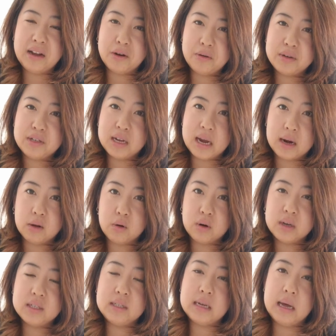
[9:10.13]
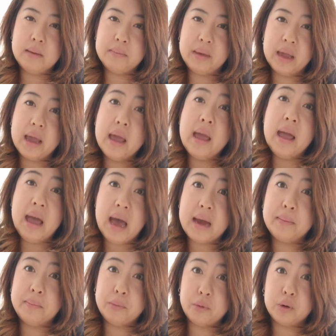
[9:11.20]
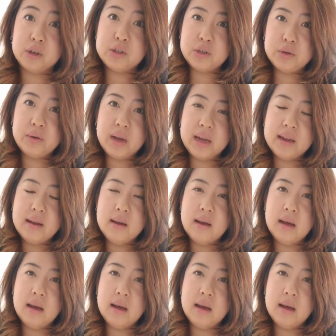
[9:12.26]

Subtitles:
I go into categories to help me add more to it.